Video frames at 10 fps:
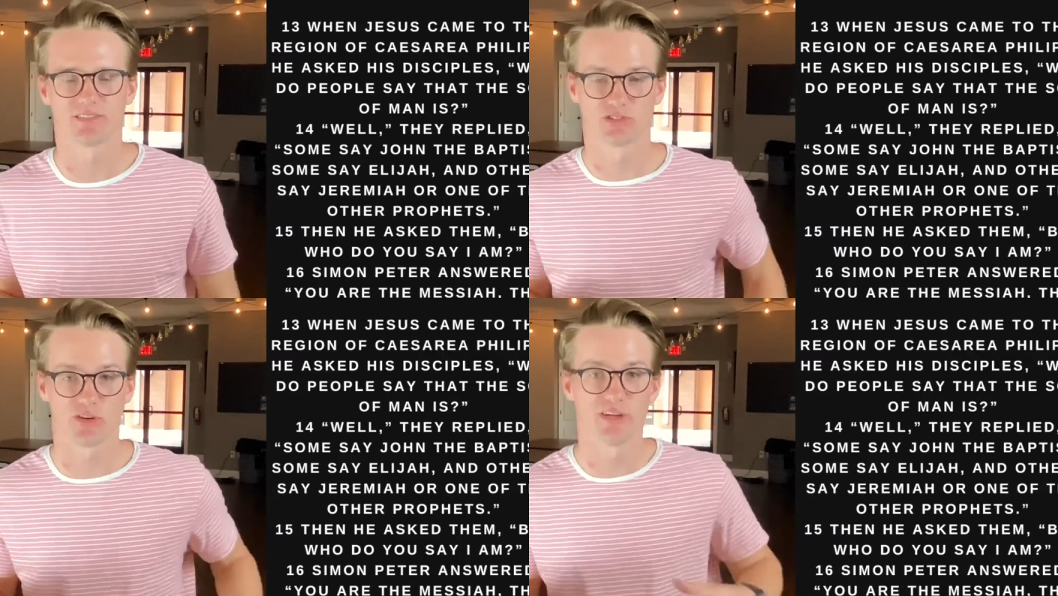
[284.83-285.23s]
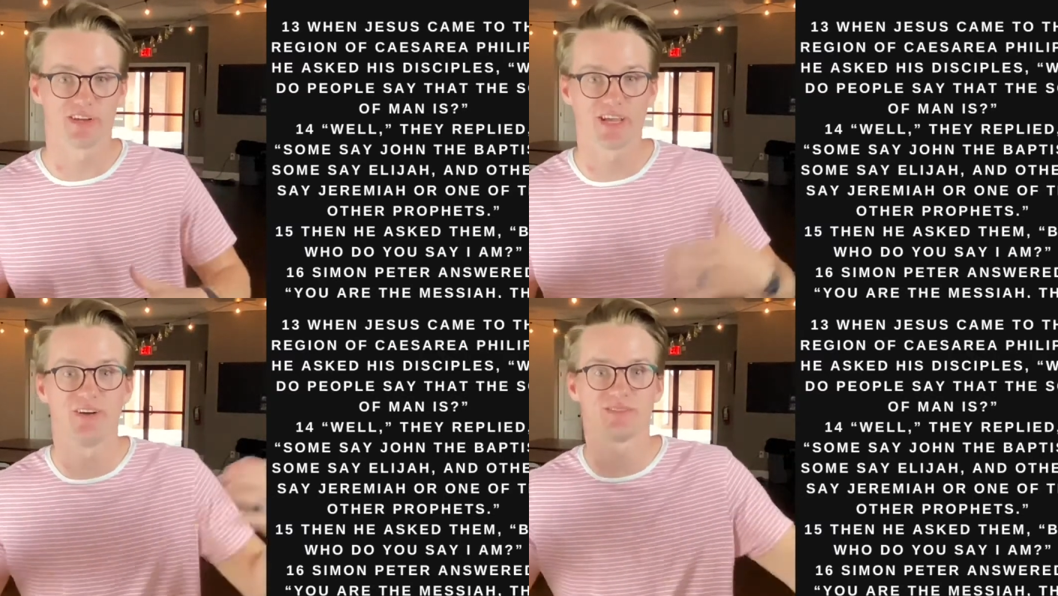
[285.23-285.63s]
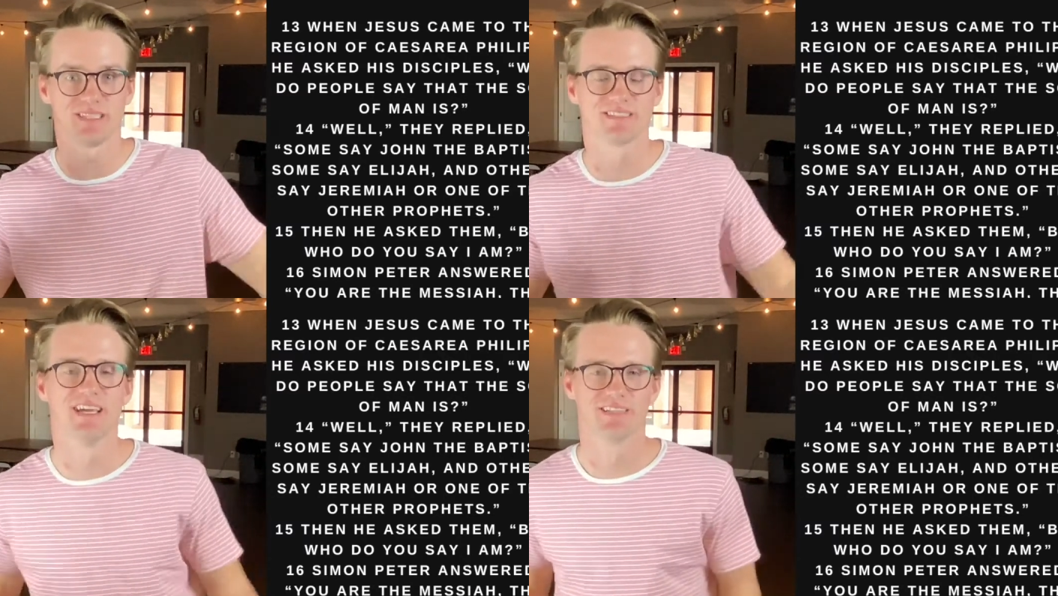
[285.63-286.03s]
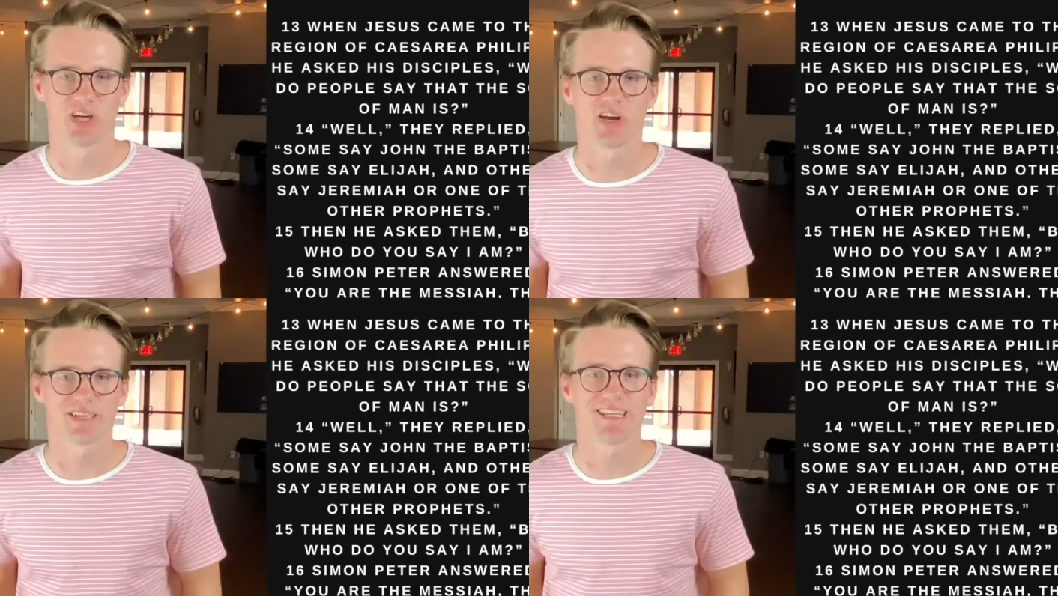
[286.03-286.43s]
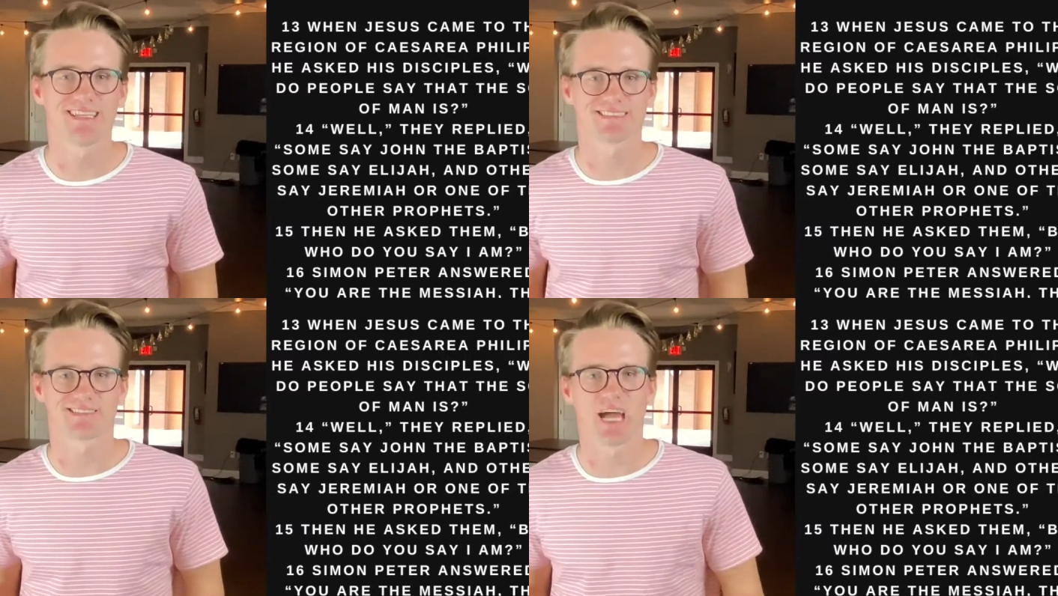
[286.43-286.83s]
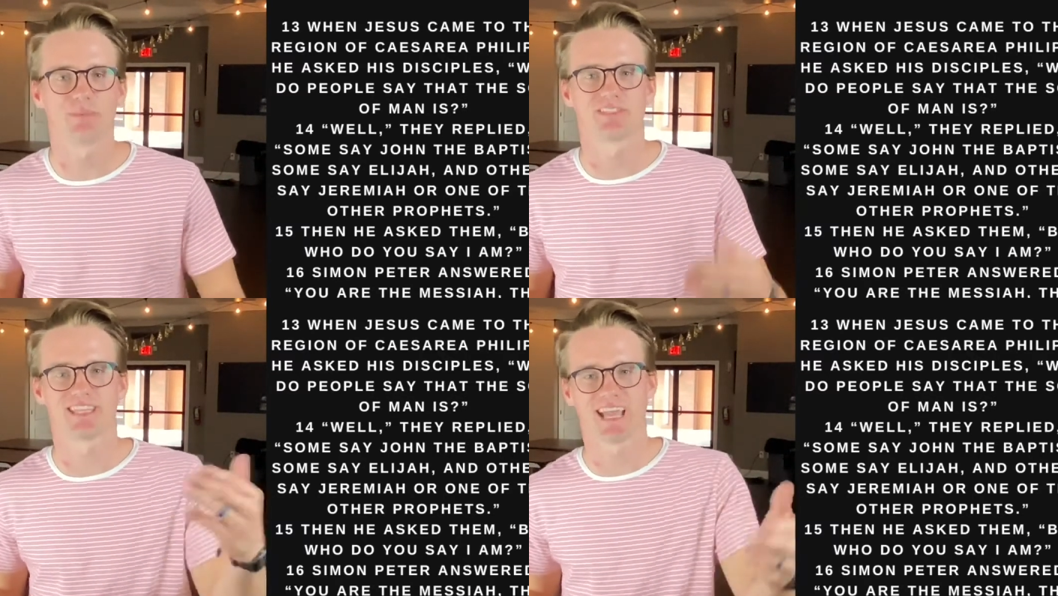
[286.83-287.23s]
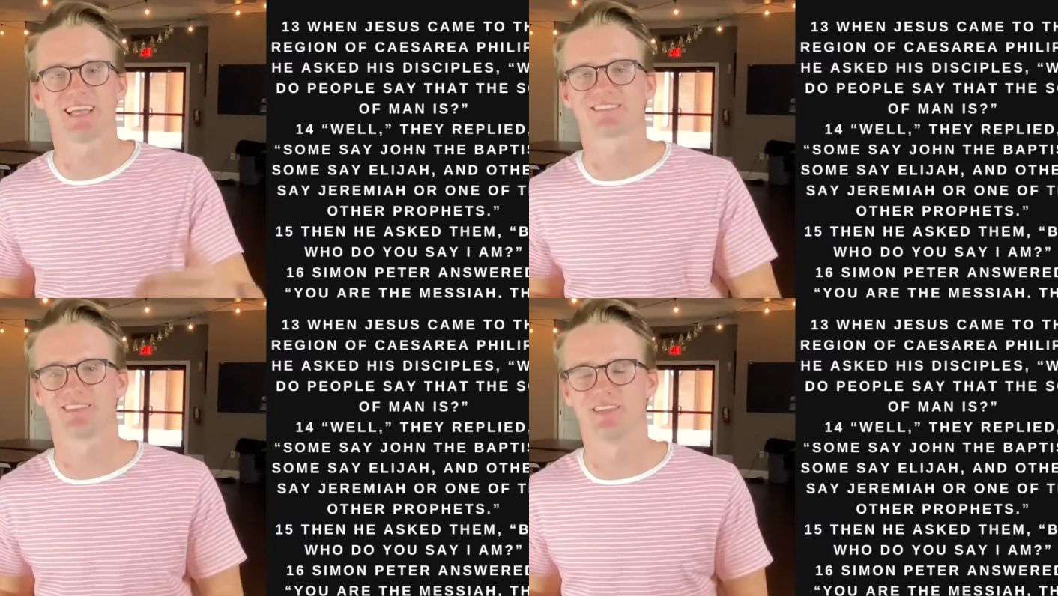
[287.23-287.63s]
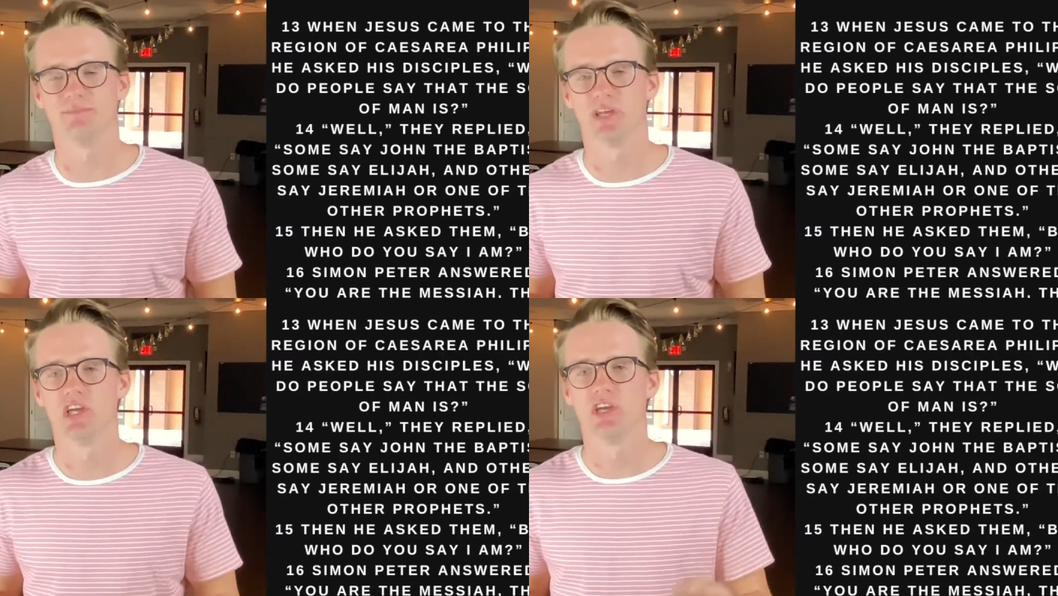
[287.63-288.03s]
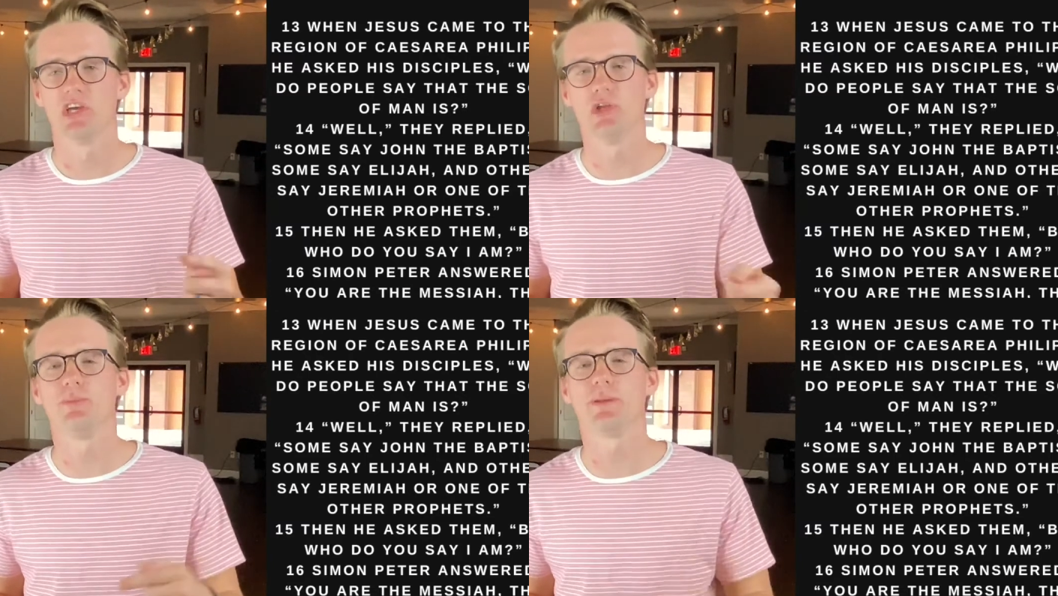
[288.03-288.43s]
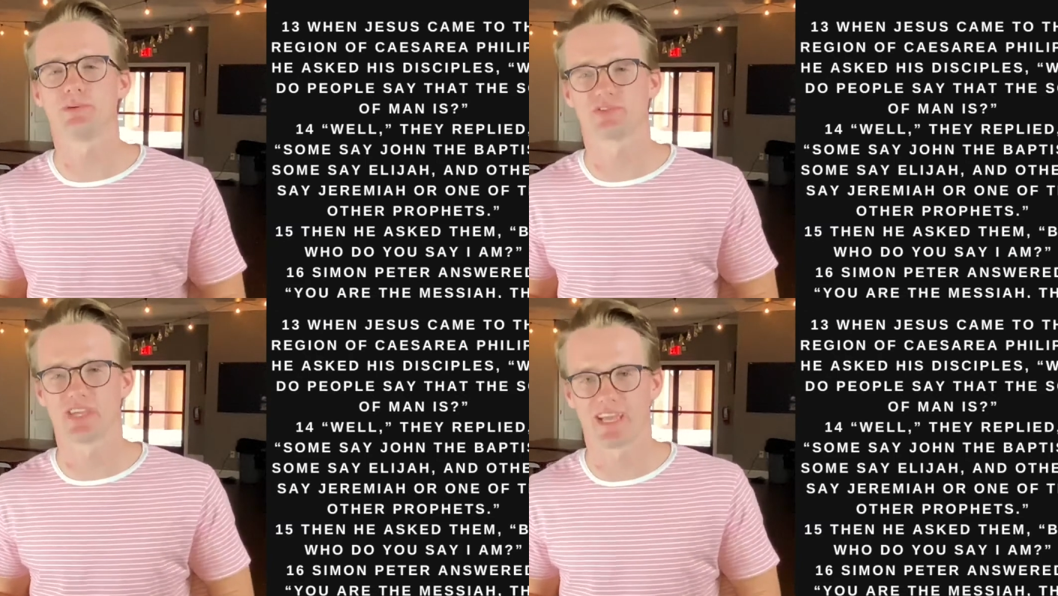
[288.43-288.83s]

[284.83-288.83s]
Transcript: So here he goes. He's talking to his disciples and he asks them, Who do people say